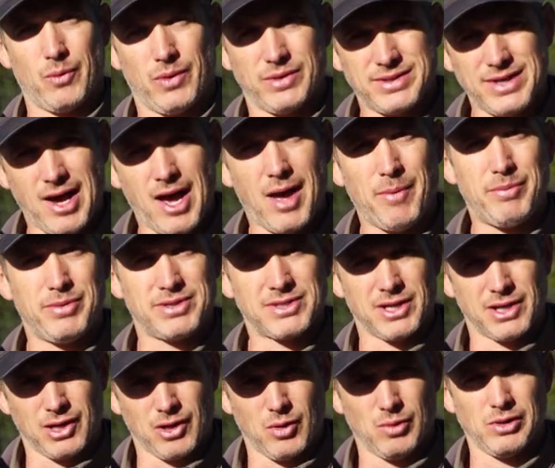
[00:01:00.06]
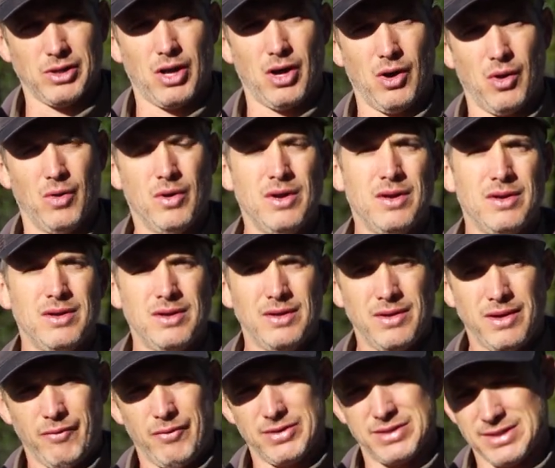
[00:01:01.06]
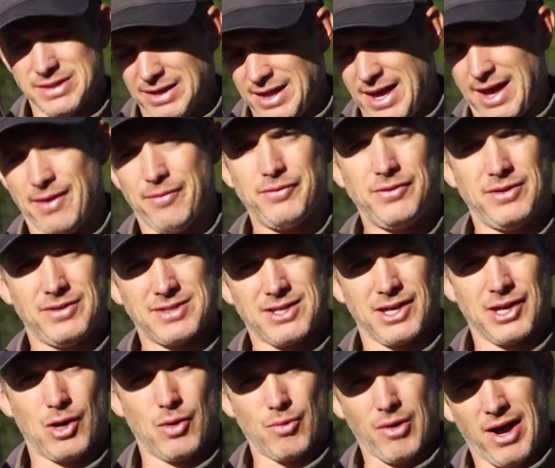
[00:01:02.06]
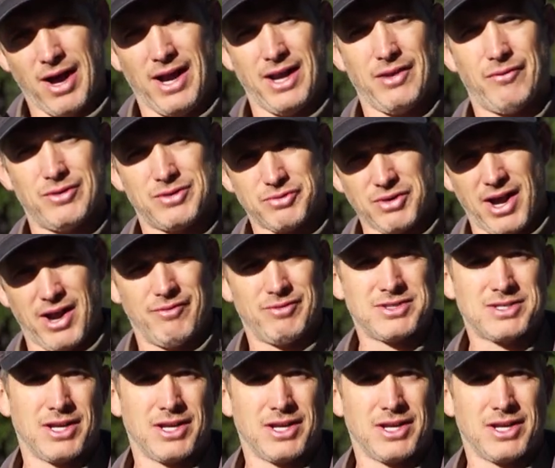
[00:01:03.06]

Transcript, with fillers: on the top, it's going to go low. If it's left, it's going to go right. If it's right, it's